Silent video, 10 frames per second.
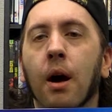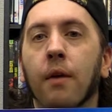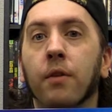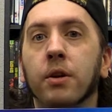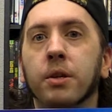
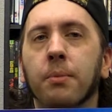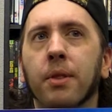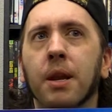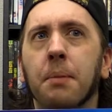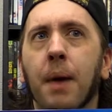version, but
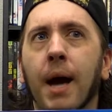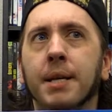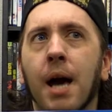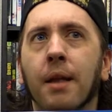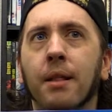then he
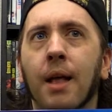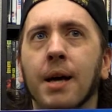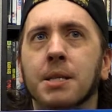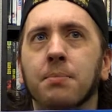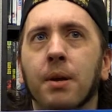backed out the
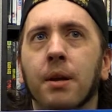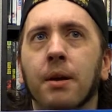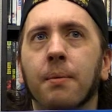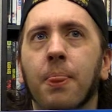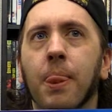last
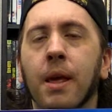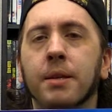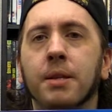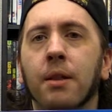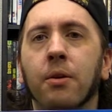minute, and he
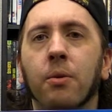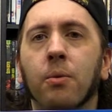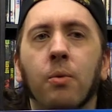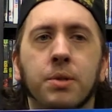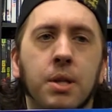said there
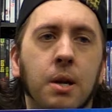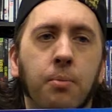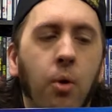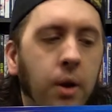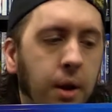wasn't any
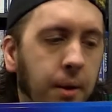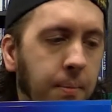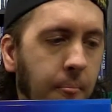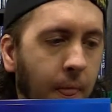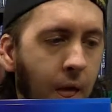point in it.
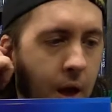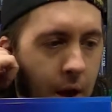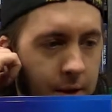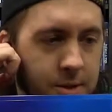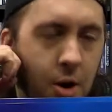
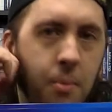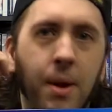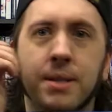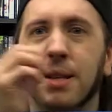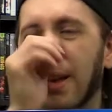So
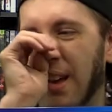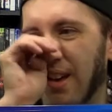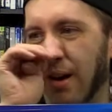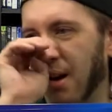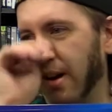basically,
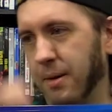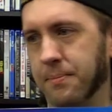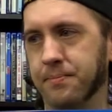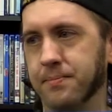so